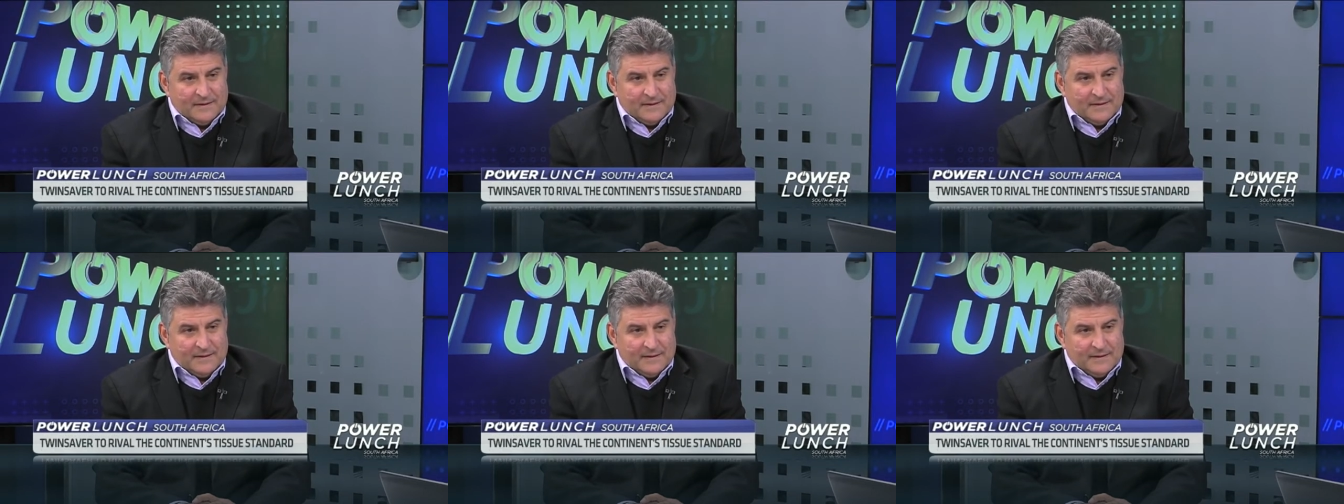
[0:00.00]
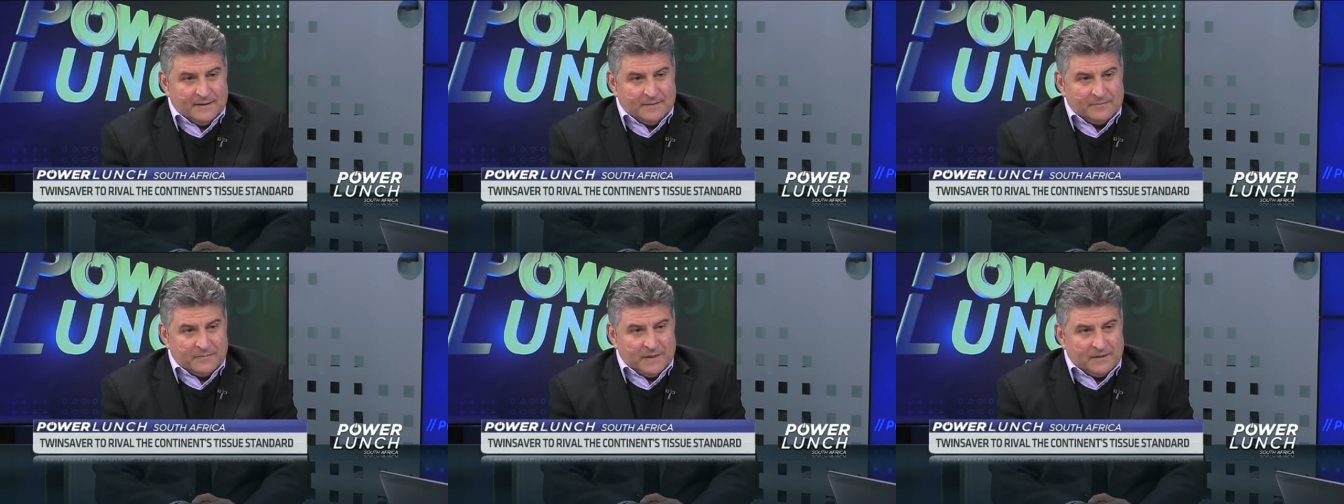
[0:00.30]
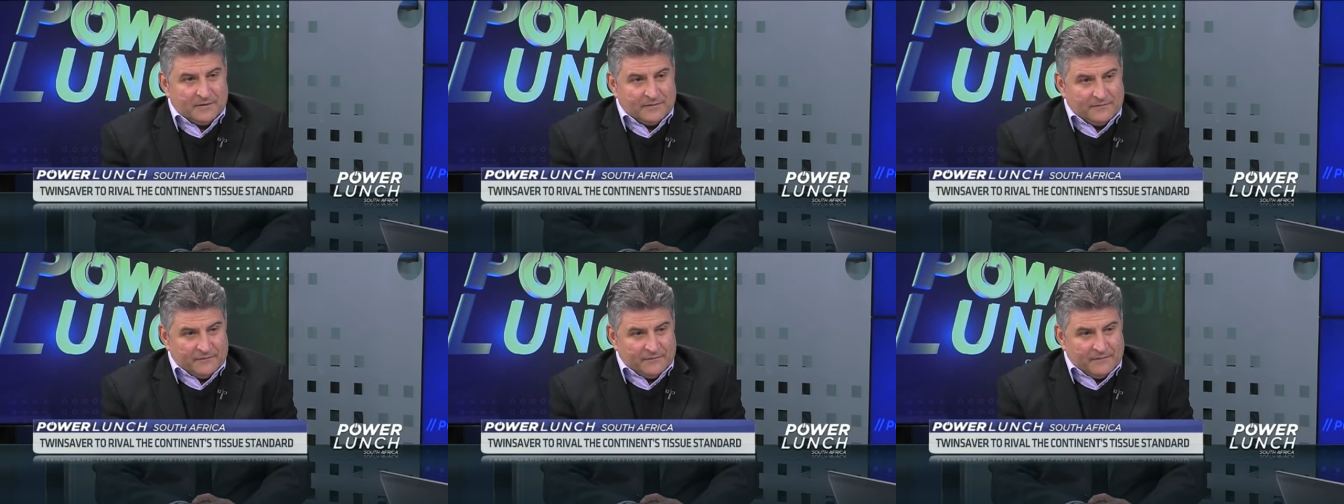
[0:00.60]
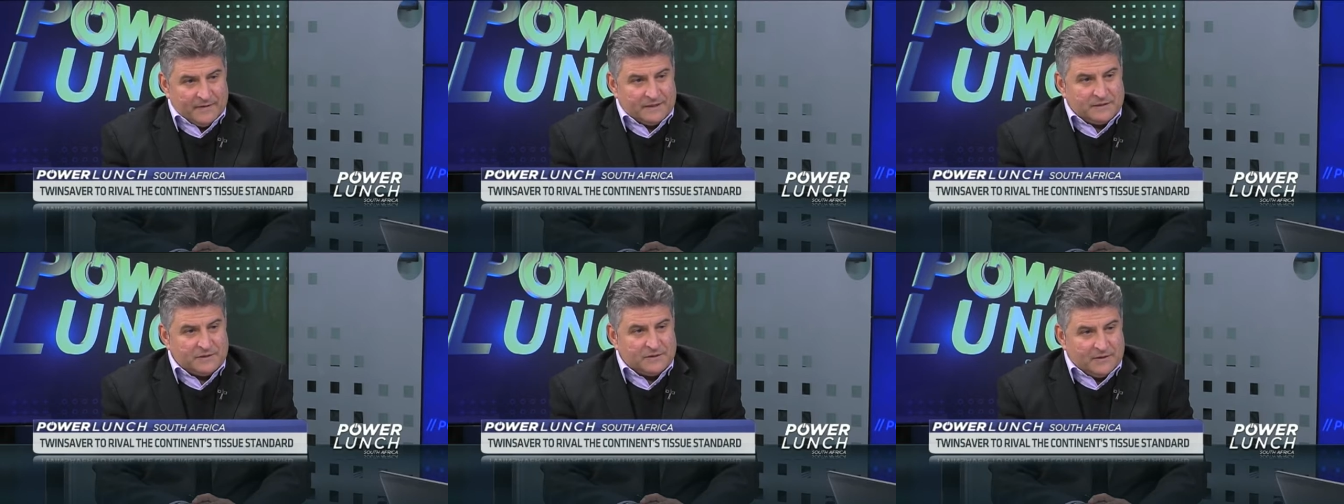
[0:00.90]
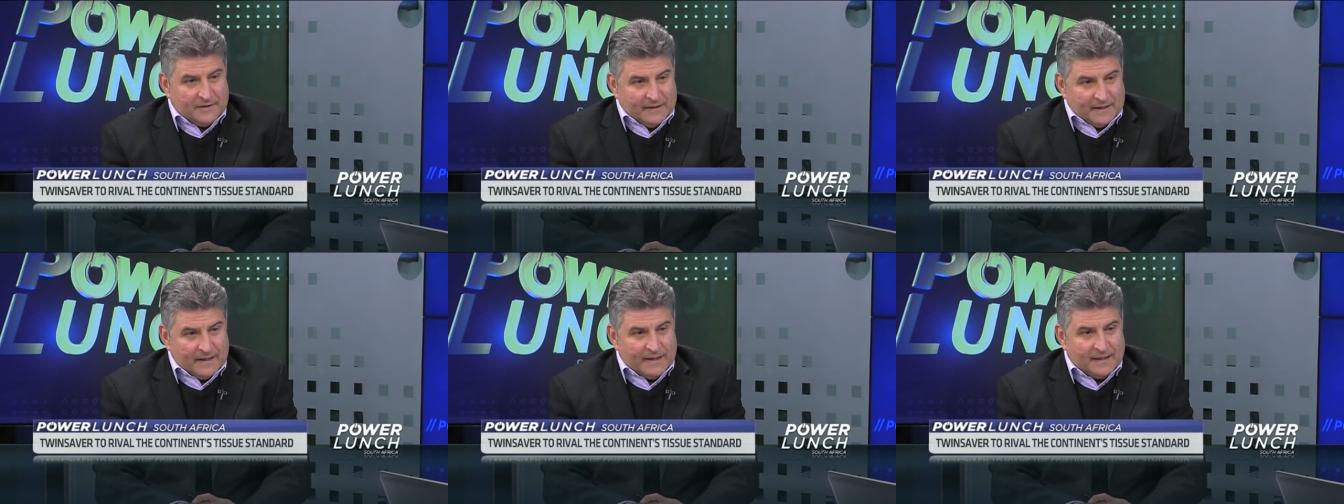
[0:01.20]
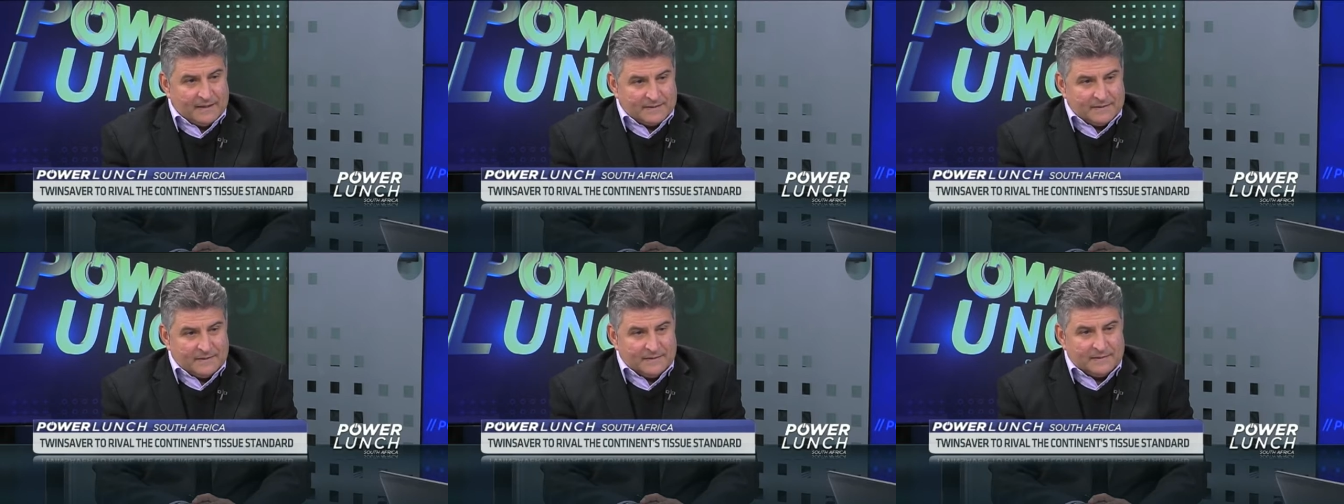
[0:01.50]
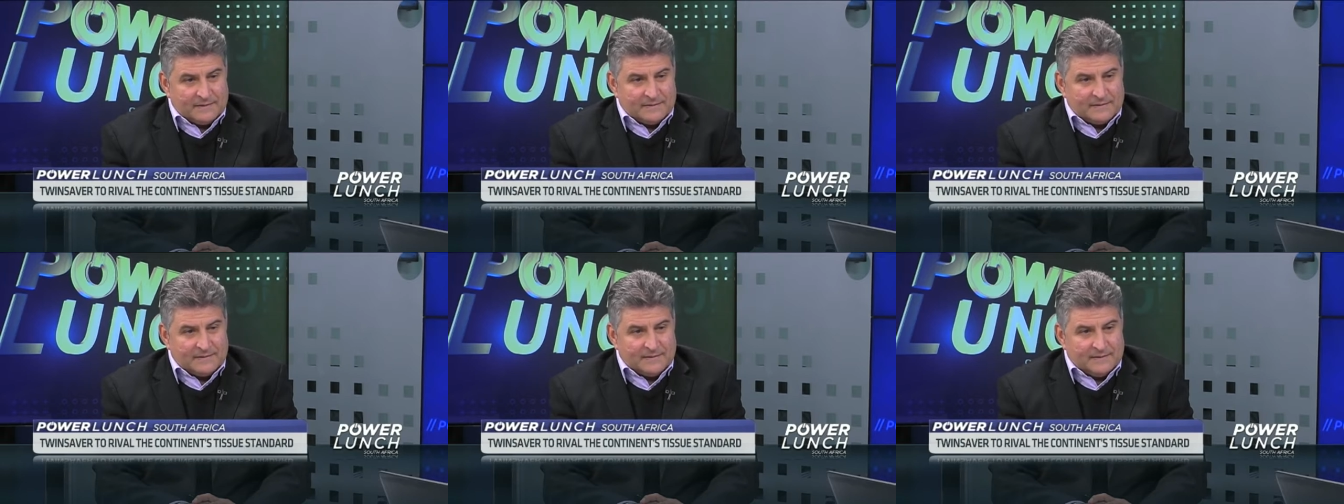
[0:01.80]
and manufacturing
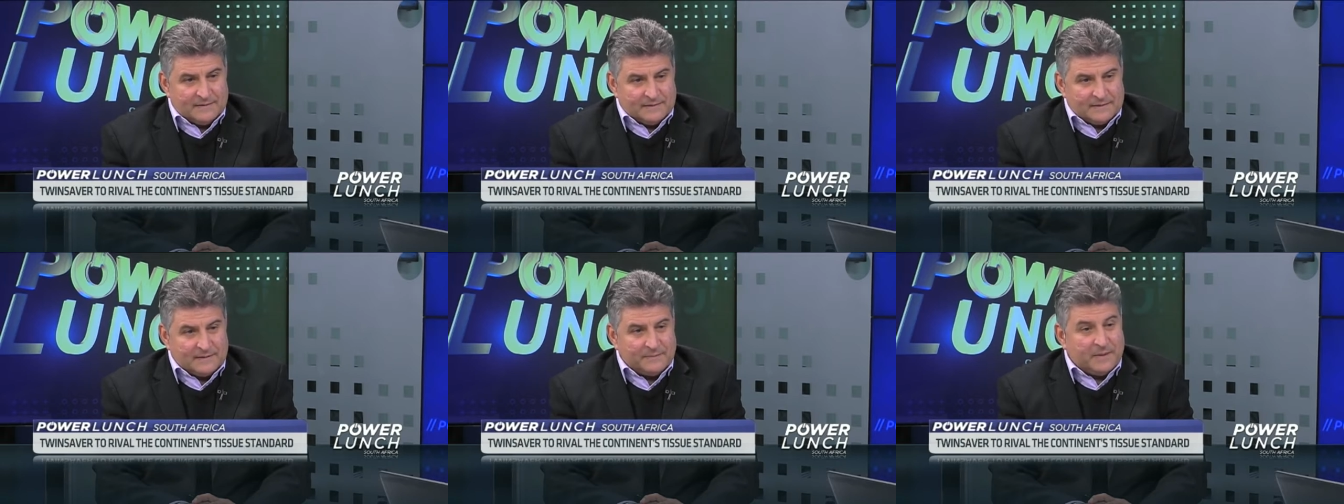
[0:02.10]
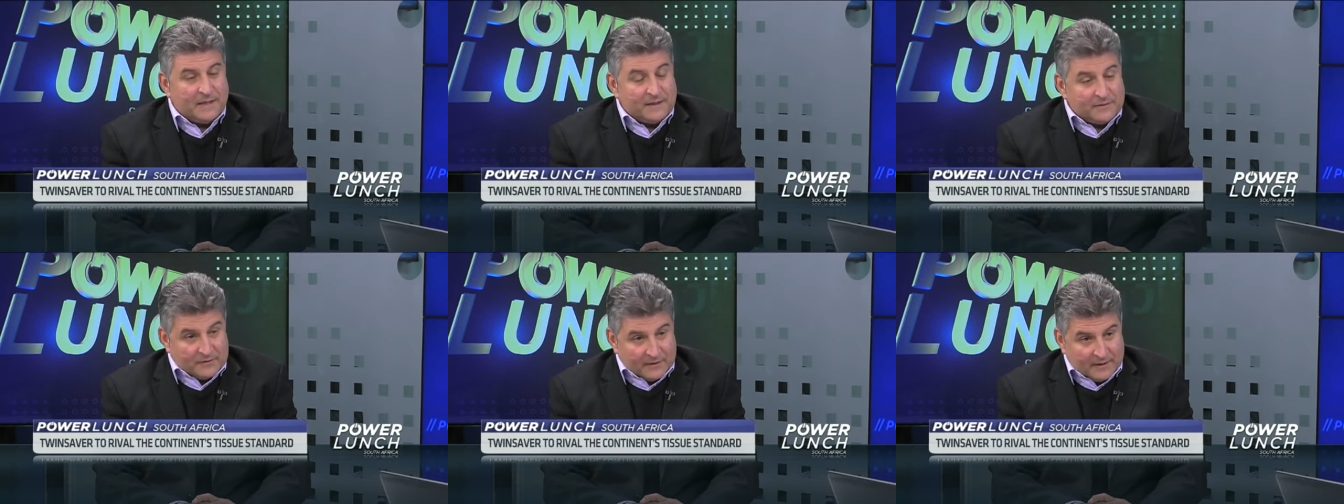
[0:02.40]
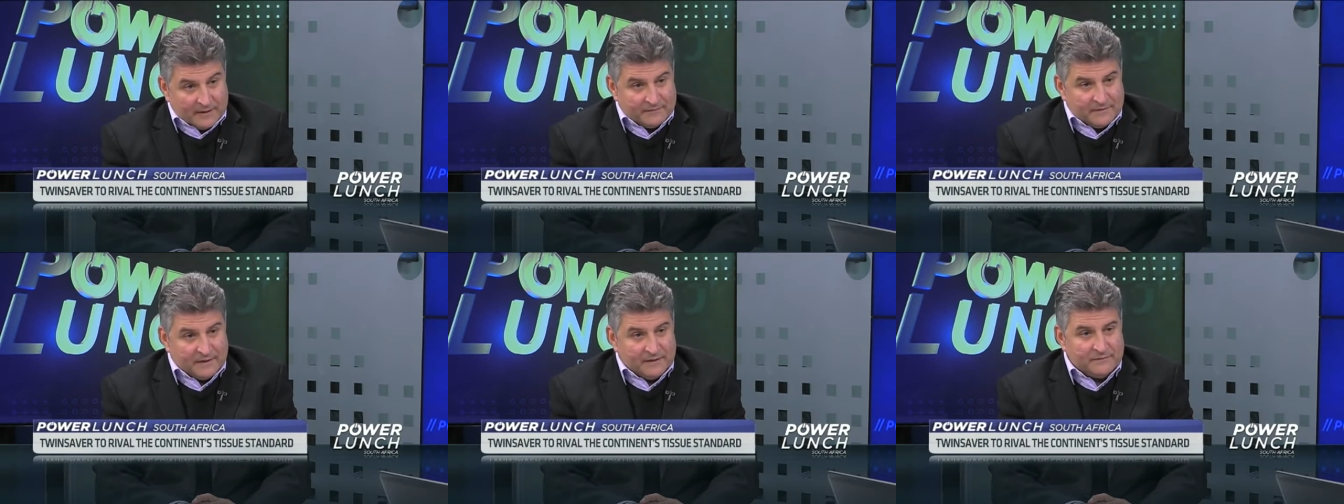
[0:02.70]
excellence is about driving